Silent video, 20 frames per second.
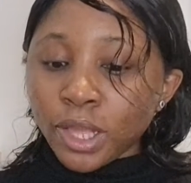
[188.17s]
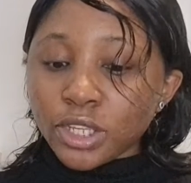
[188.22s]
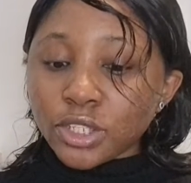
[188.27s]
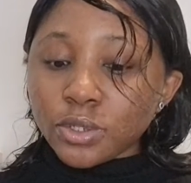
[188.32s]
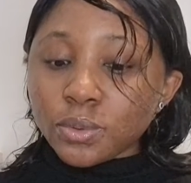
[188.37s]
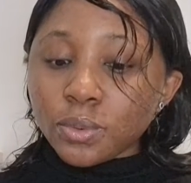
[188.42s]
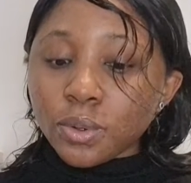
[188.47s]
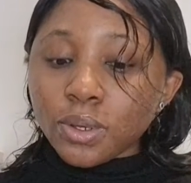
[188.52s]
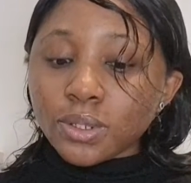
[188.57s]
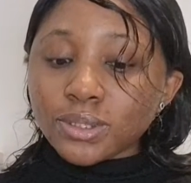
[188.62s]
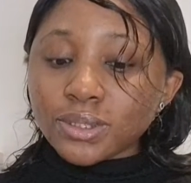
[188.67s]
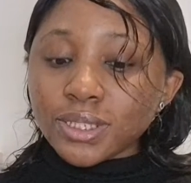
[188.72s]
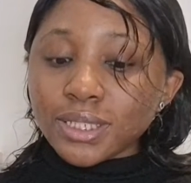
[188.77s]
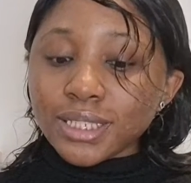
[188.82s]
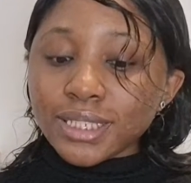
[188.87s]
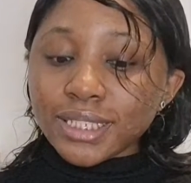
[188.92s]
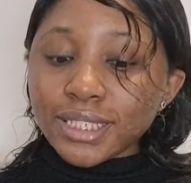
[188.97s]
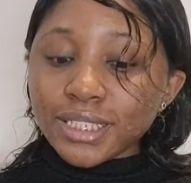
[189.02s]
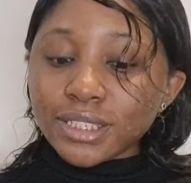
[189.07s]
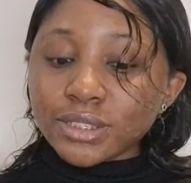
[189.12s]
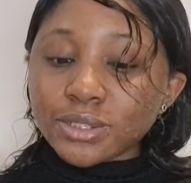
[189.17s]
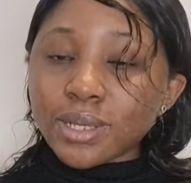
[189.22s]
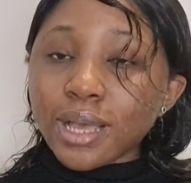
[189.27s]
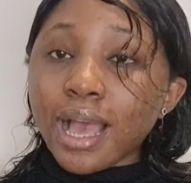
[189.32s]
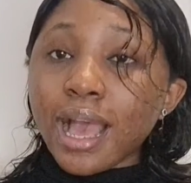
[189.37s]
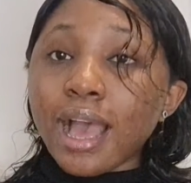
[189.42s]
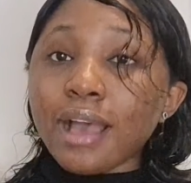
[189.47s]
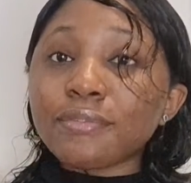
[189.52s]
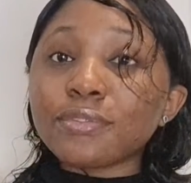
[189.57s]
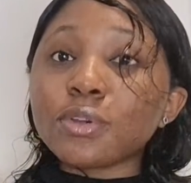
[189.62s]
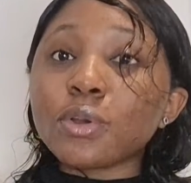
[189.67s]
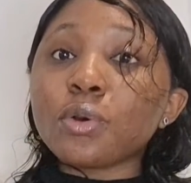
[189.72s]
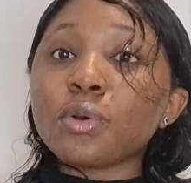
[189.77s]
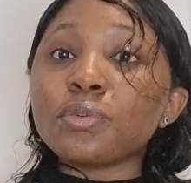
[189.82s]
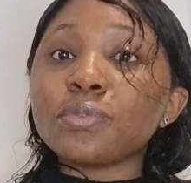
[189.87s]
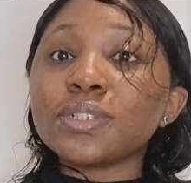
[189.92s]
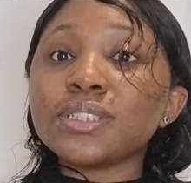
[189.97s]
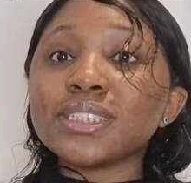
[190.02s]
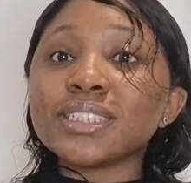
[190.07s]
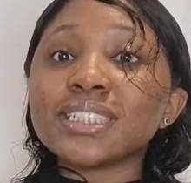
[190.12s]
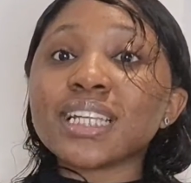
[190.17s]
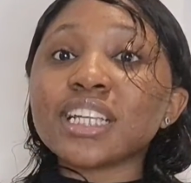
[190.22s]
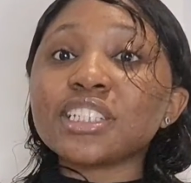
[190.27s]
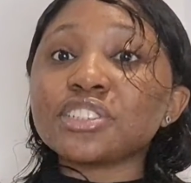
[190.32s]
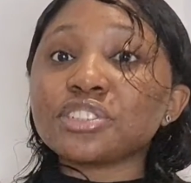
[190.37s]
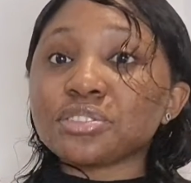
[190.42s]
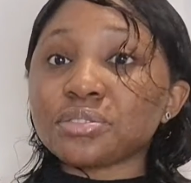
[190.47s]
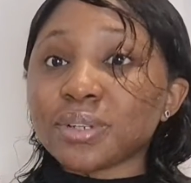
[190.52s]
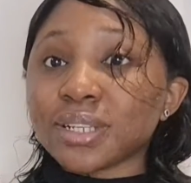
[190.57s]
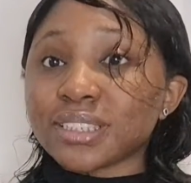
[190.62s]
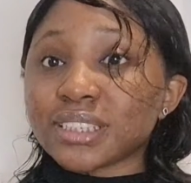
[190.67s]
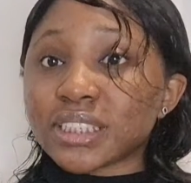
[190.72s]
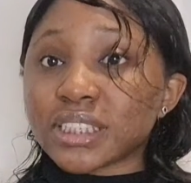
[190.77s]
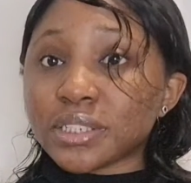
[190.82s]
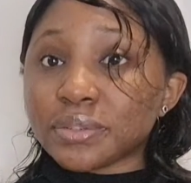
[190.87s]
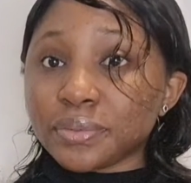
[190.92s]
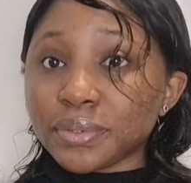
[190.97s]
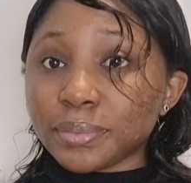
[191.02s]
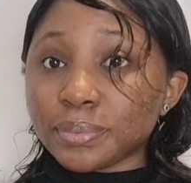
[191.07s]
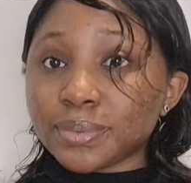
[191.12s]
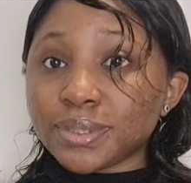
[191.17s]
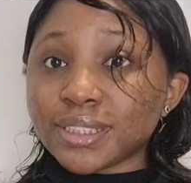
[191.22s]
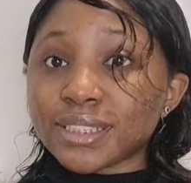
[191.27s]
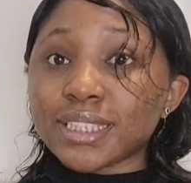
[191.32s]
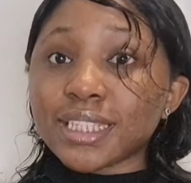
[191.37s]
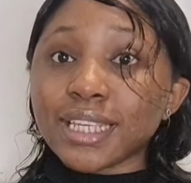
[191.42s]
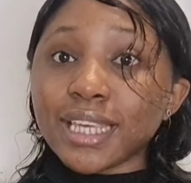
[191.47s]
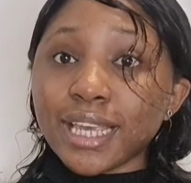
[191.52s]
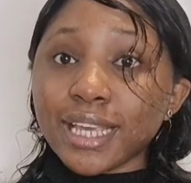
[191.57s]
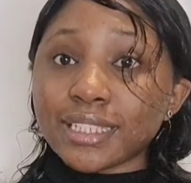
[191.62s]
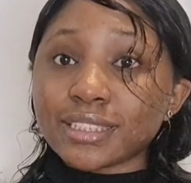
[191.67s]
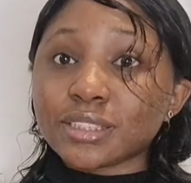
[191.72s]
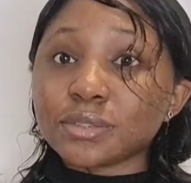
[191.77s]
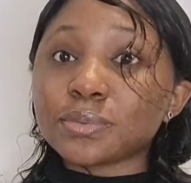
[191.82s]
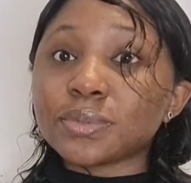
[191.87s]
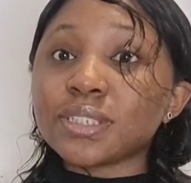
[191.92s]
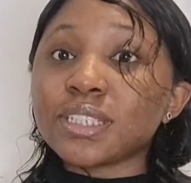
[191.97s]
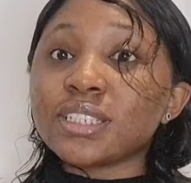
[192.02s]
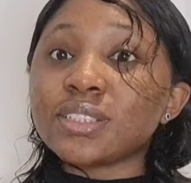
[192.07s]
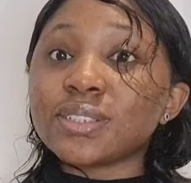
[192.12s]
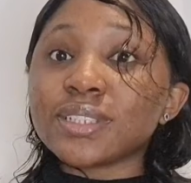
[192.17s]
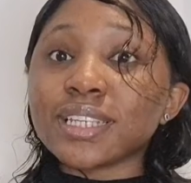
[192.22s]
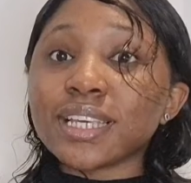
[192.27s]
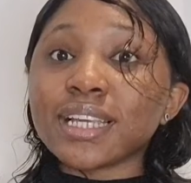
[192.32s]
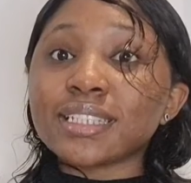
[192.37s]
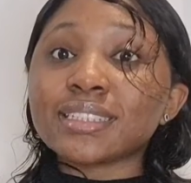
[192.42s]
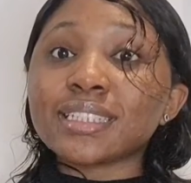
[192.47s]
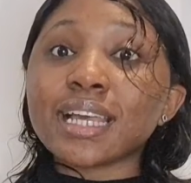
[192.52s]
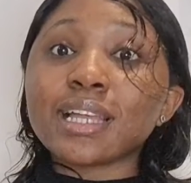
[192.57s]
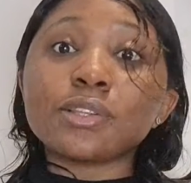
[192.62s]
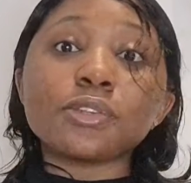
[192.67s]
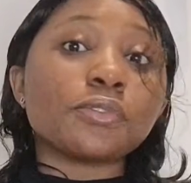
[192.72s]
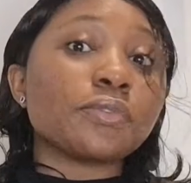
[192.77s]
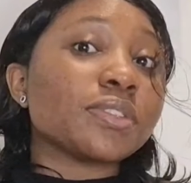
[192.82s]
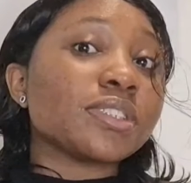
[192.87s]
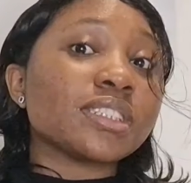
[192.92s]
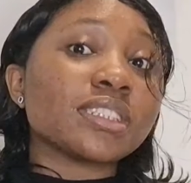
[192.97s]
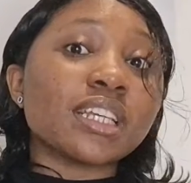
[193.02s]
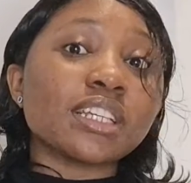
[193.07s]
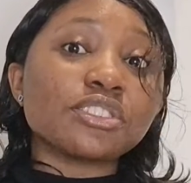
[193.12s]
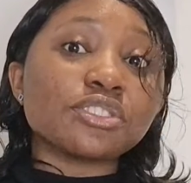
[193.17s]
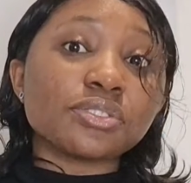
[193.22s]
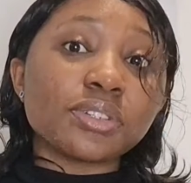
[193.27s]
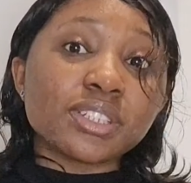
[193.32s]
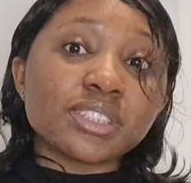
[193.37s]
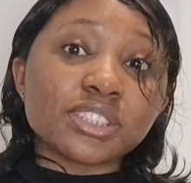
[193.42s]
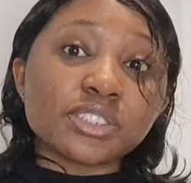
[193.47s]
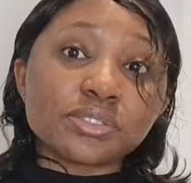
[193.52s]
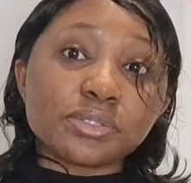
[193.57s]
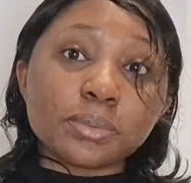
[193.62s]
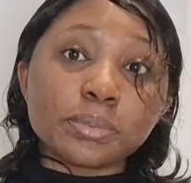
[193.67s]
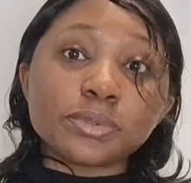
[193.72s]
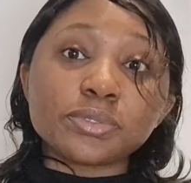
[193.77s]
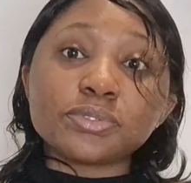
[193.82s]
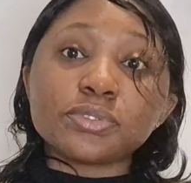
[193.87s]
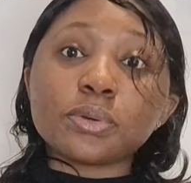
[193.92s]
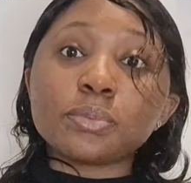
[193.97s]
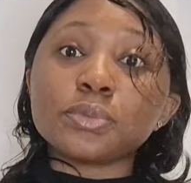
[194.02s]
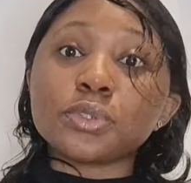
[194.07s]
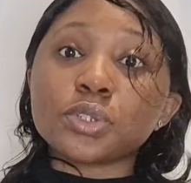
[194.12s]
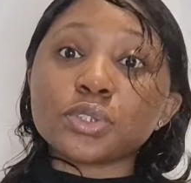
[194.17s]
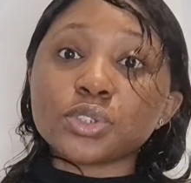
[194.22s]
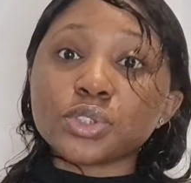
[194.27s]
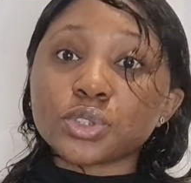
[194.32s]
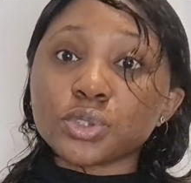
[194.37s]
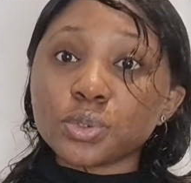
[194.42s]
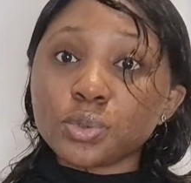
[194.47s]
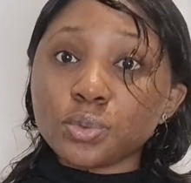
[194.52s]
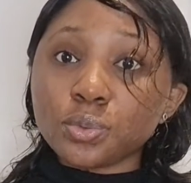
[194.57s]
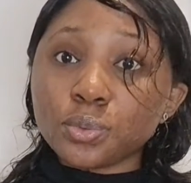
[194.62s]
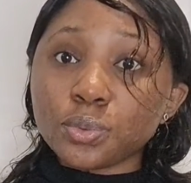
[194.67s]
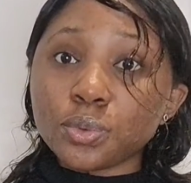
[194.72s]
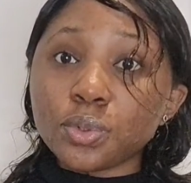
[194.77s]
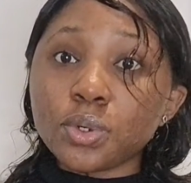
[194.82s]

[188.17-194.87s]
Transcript: You will also need to have your original transcripts. Yes, you will need to get an original transcript from your school,